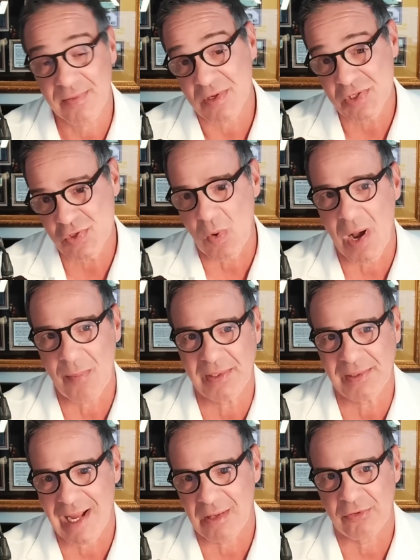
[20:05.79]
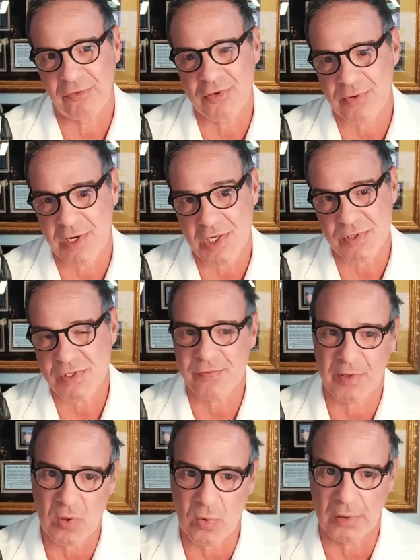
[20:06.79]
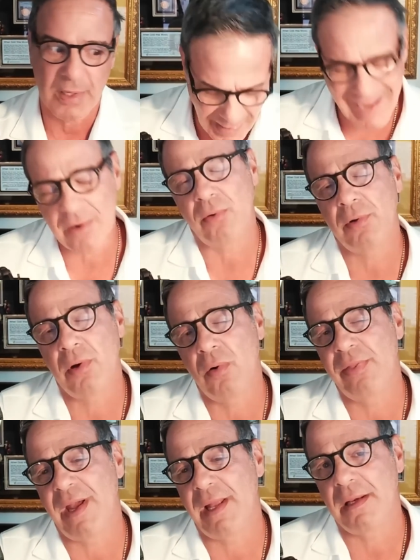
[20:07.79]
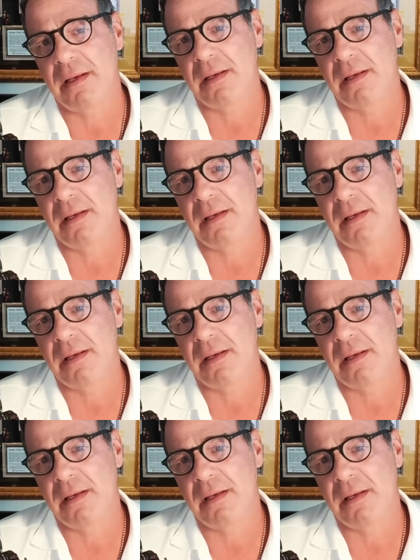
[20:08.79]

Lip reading: They're swapping dollars and treasuries for gold. I don't know that